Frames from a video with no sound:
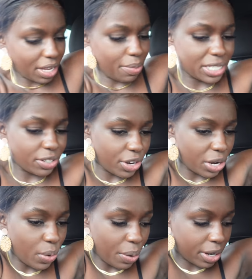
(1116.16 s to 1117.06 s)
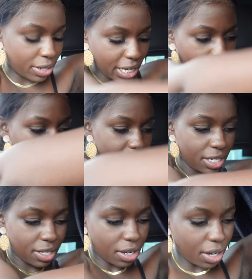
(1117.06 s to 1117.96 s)
I must have got it wet when I was getting things
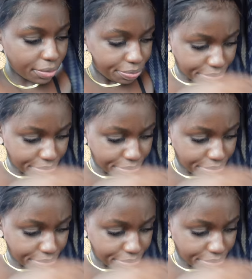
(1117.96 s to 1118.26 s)
into the car.